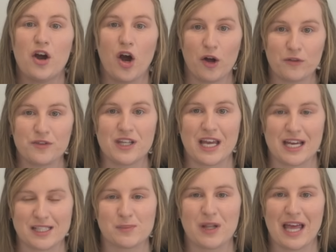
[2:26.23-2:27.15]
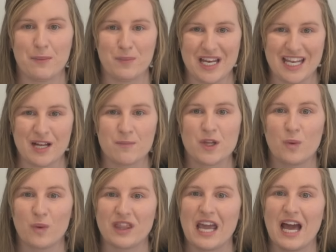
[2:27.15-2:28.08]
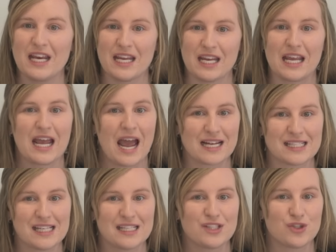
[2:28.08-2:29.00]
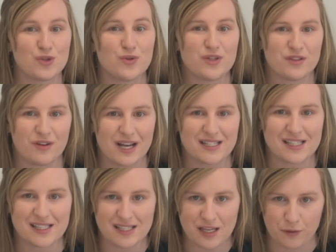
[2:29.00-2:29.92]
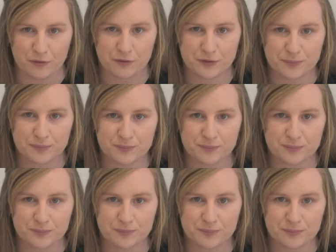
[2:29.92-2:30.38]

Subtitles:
of the S Play Mini without needing access to the device itself.